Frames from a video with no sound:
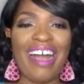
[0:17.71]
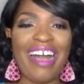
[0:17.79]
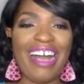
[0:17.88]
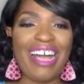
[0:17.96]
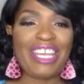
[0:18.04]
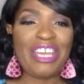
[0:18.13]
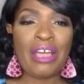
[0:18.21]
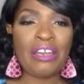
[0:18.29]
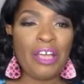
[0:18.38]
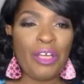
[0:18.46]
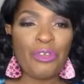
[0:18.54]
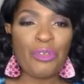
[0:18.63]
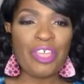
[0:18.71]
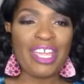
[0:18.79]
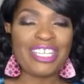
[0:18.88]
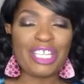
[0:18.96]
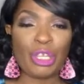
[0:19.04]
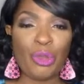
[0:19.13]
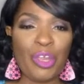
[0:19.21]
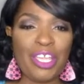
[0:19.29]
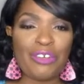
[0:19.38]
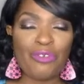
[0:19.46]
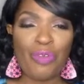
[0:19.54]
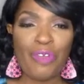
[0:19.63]
none other than
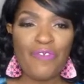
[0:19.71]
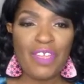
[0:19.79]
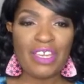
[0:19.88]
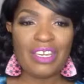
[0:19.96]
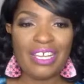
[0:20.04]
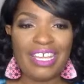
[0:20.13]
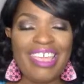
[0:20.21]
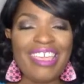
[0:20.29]
DeLorean Griffin.